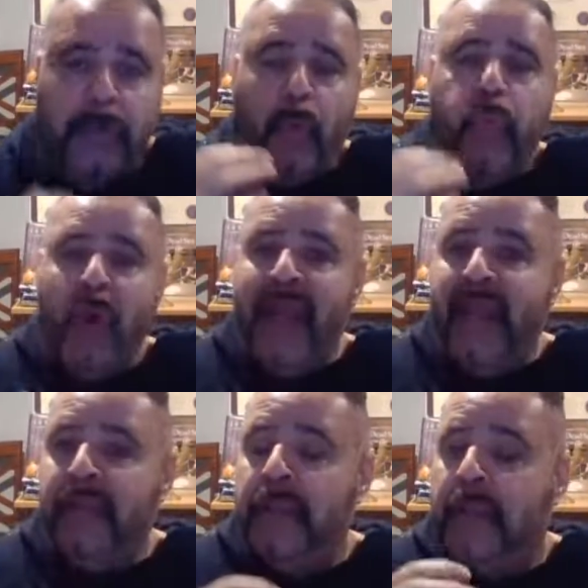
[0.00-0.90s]
the
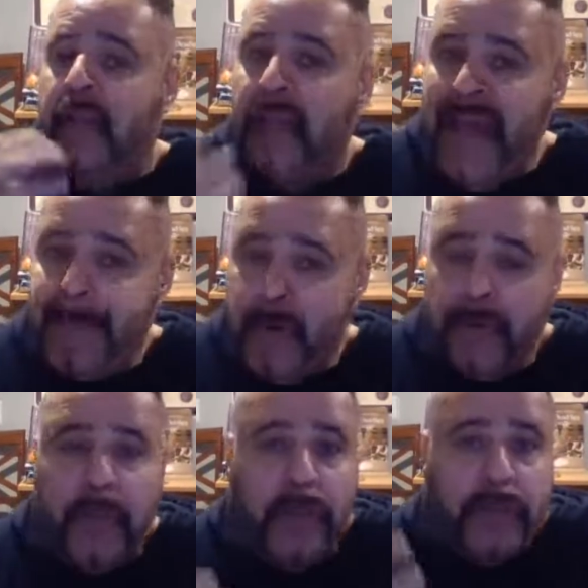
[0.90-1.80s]
winged
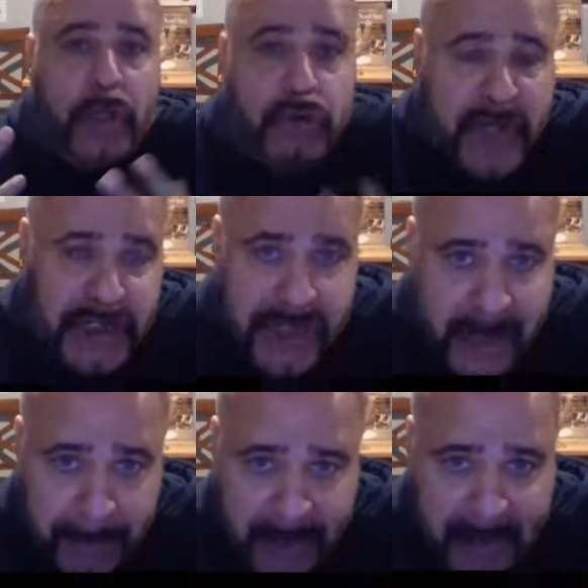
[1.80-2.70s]
leopard, the Grecian
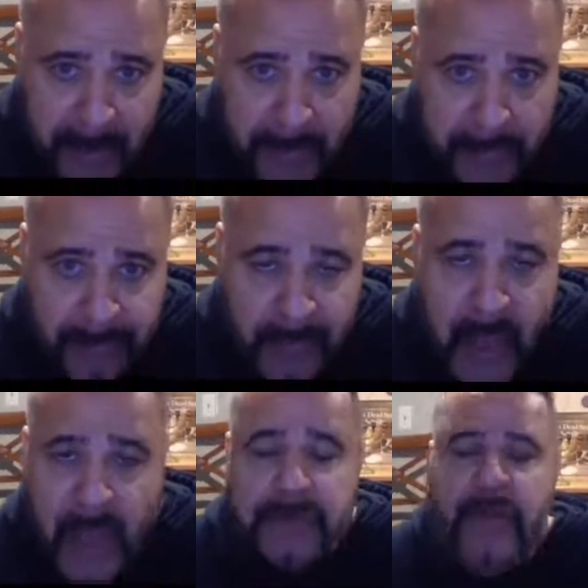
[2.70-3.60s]
Empire,
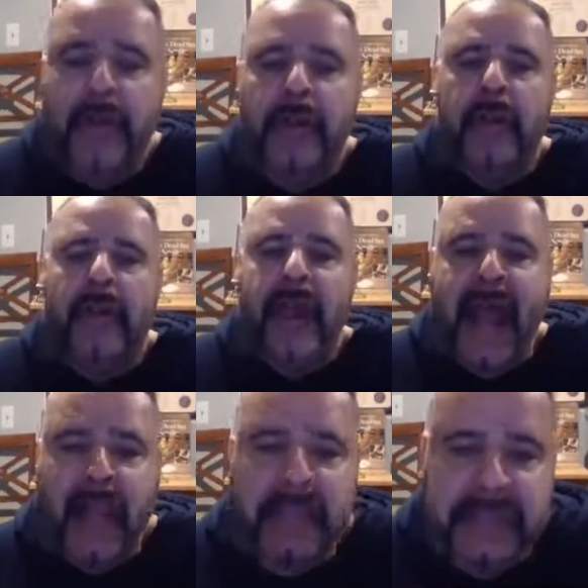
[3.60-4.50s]
under
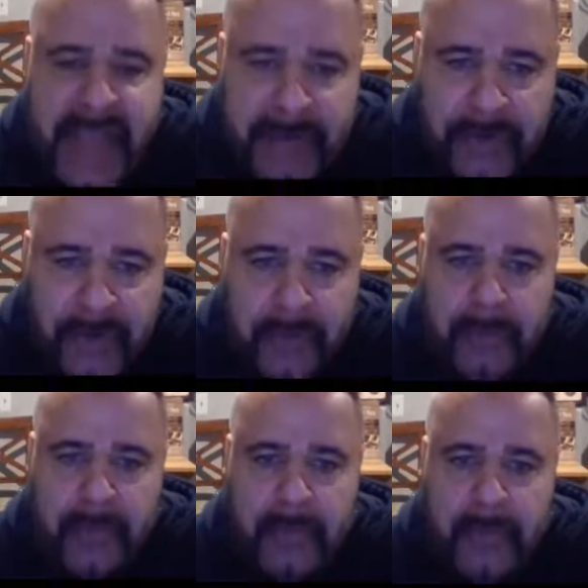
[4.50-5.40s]
Alexander
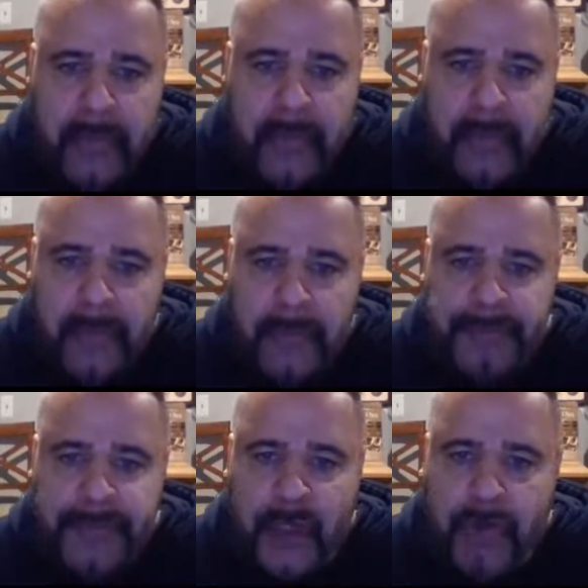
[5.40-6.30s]

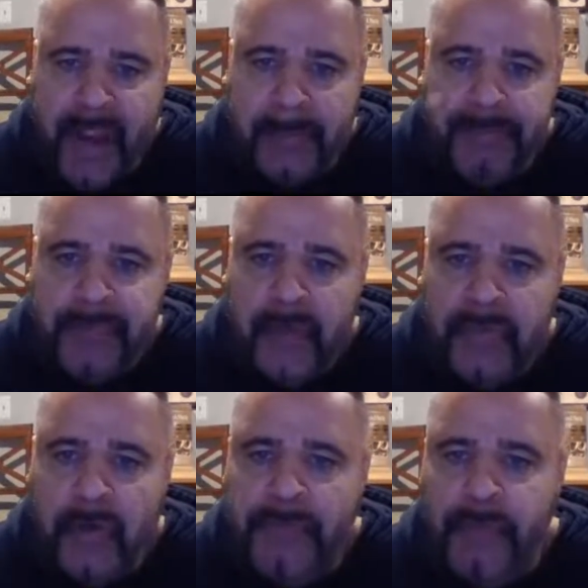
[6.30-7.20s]
the Great,
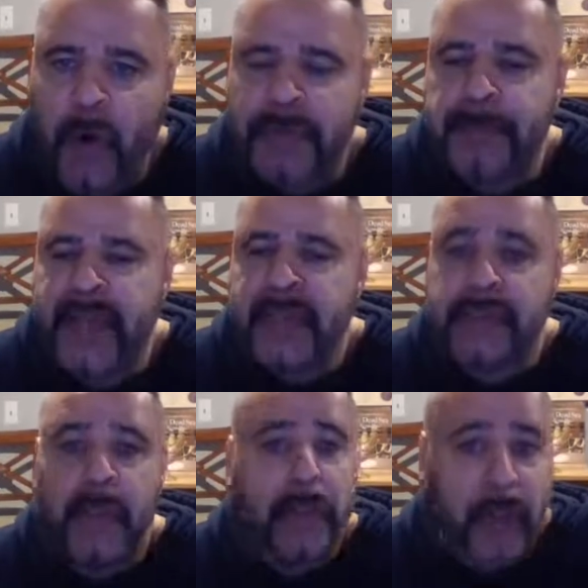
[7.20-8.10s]
the fourth
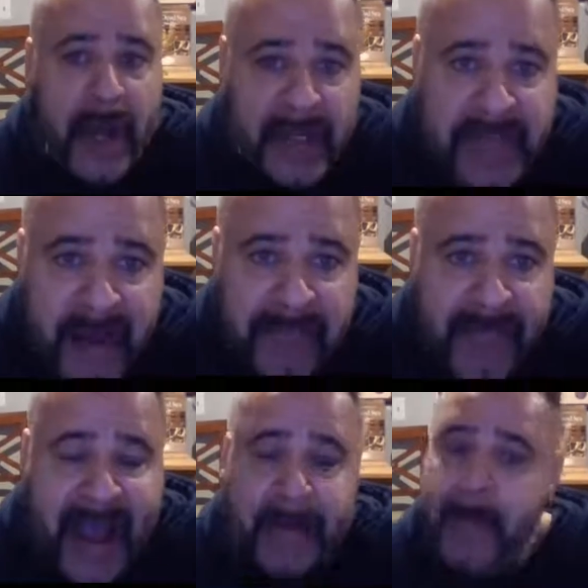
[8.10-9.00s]
beast, not
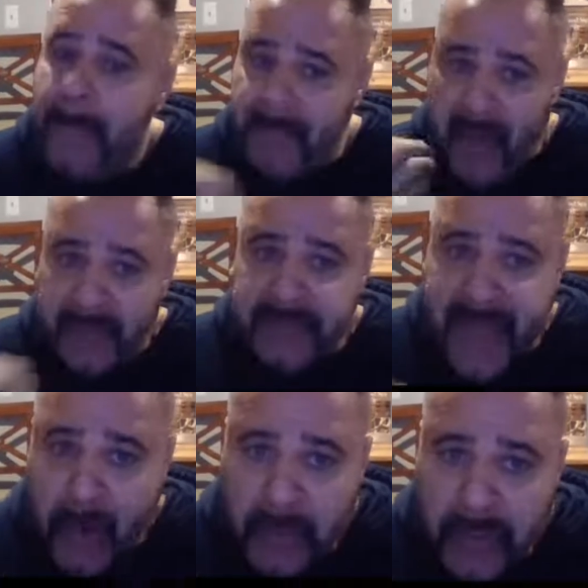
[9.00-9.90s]
identified, but
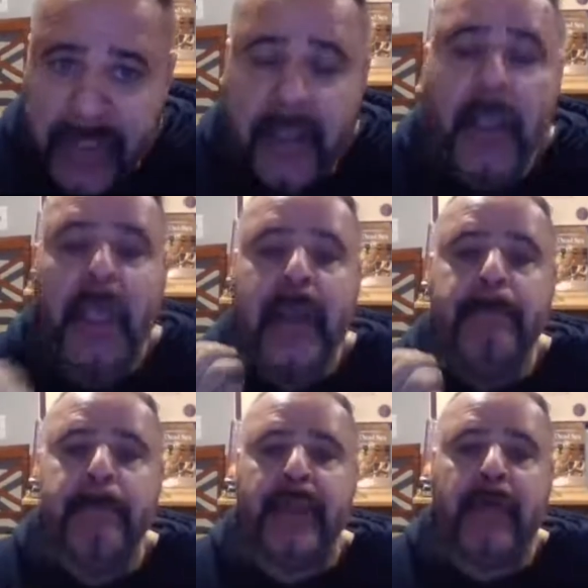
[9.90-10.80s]
undoubtedly
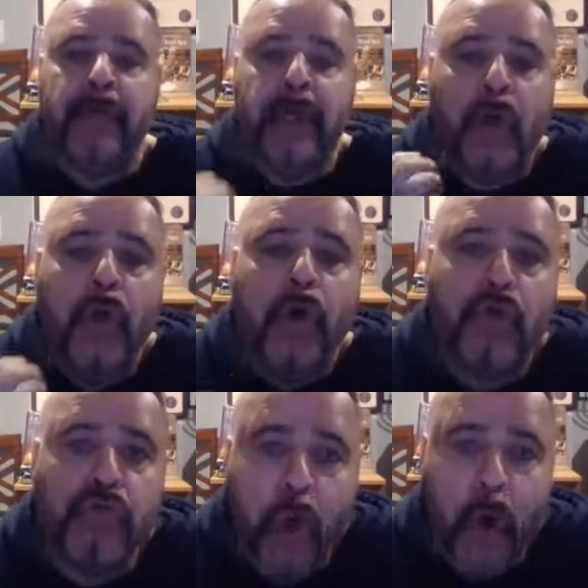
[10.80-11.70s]
Imperial
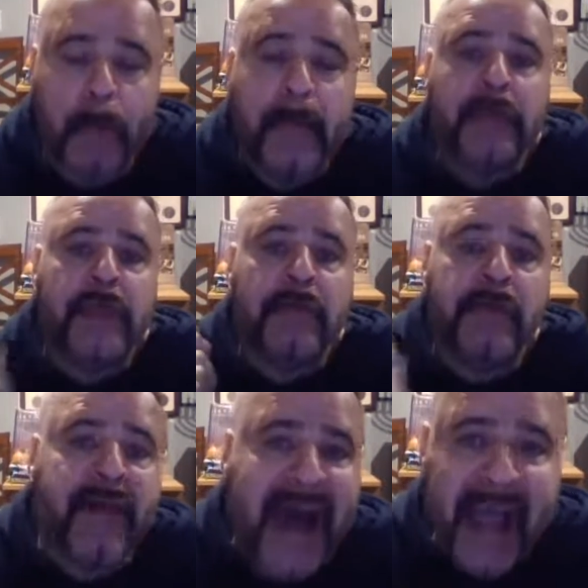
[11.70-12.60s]
Rome, the
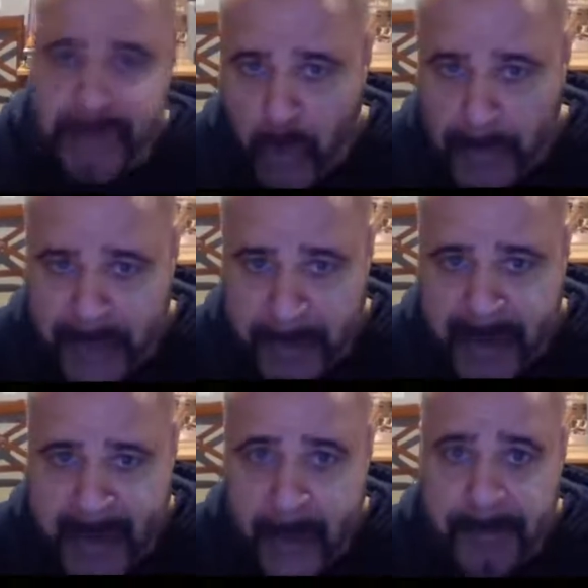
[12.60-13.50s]
revived Roman
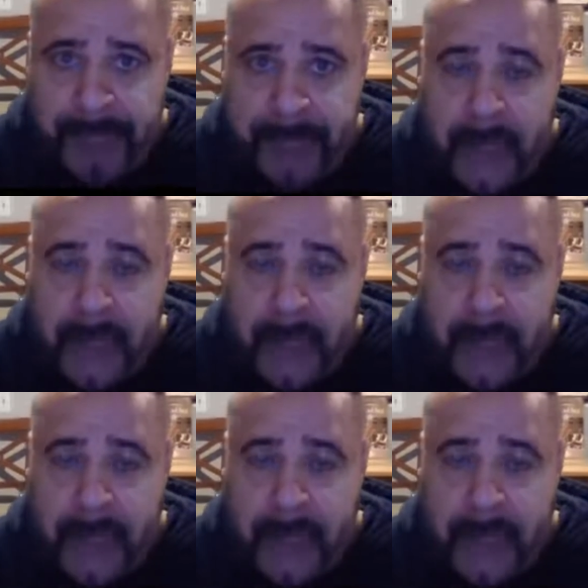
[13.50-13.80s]
Empire.